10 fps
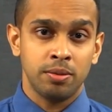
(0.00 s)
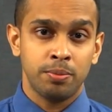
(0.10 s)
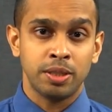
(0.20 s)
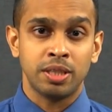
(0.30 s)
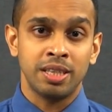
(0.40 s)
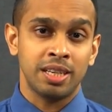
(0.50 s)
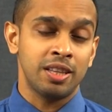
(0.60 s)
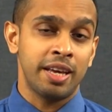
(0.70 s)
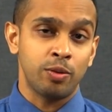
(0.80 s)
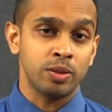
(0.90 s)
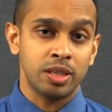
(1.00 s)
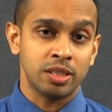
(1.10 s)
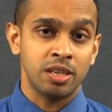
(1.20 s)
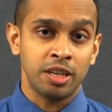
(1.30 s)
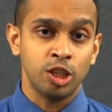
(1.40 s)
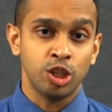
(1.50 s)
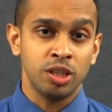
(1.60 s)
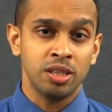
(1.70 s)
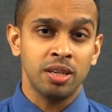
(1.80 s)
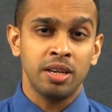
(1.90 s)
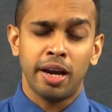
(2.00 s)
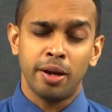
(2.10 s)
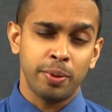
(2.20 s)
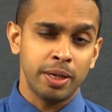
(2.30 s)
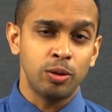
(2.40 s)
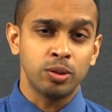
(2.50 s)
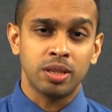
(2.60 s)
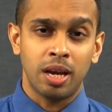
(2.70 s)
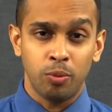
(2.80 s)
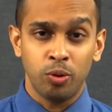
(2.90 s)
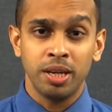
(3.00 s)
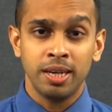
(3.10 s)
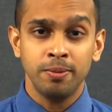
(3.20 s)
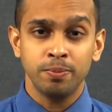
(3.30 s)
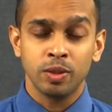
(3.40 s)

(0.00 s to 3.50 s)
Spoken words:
present in the aqueous Nessler reagent and produced ammonia,